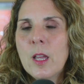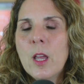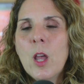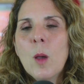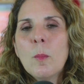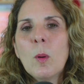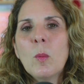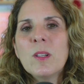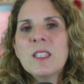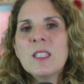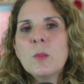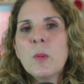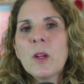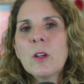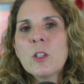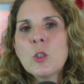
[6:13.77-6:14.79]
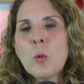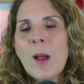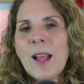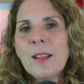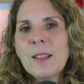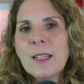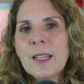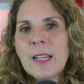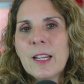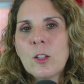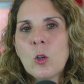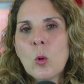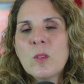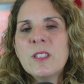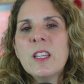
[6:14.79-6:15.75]
But with spirituality, it
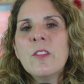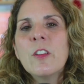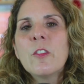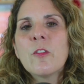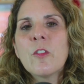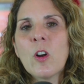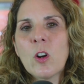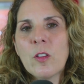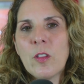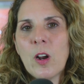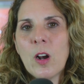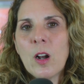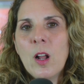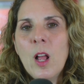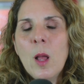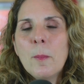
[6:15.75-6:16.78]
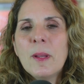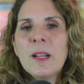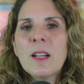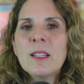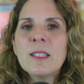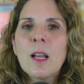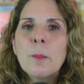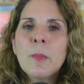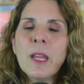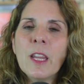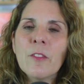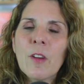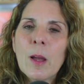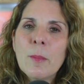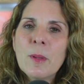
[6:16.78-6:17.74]
goes even further because
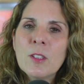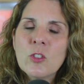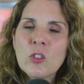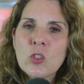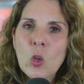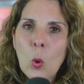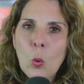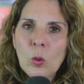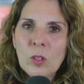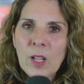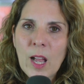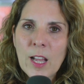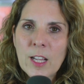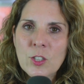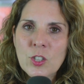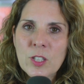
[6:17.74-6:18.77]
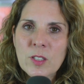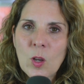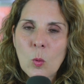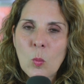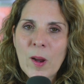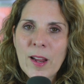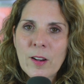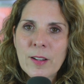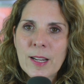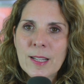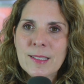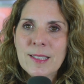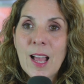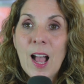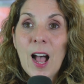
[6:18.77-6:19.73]
if I'm in soul conscious
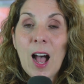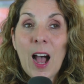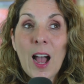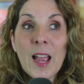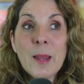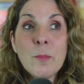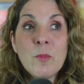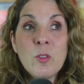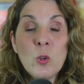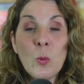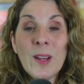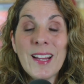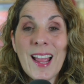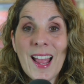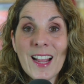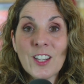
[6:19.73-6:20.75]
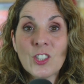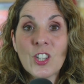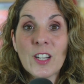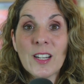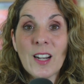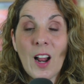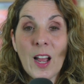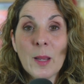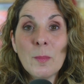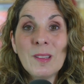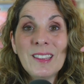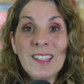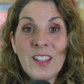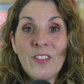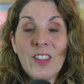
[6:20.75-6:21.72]
awareness, I'm doing action and I'm
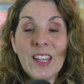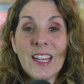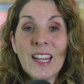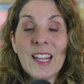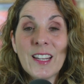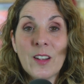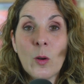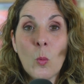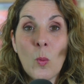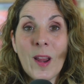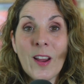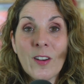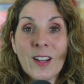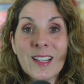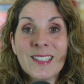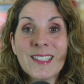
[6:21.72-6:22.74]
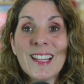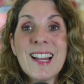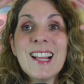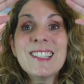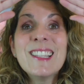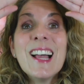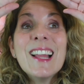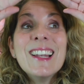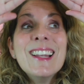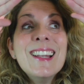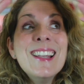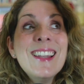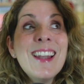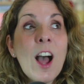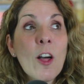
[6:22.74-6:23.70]
living in an awareness that has
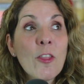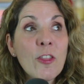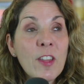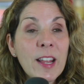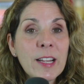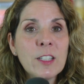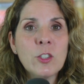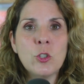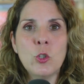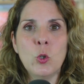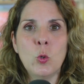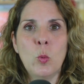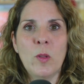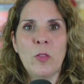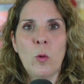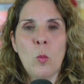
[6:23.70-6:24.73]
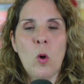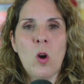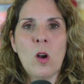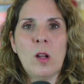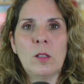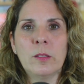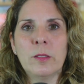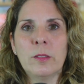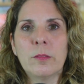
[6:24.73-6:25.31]
nothing to do with the world.